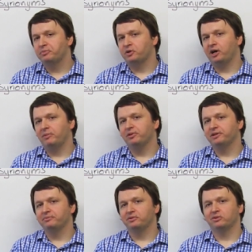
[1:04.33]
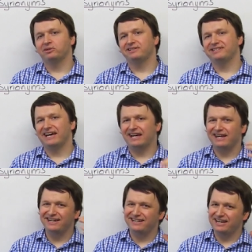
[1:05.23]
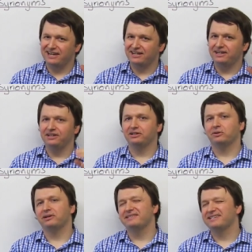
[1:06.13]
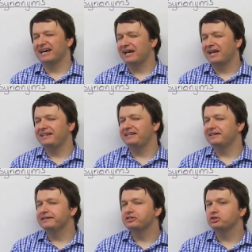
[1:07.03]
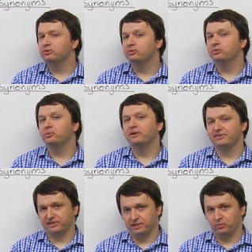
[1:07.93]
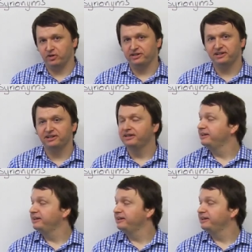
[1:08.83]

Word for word: problem or a tiny headache or a tiny issue with someone.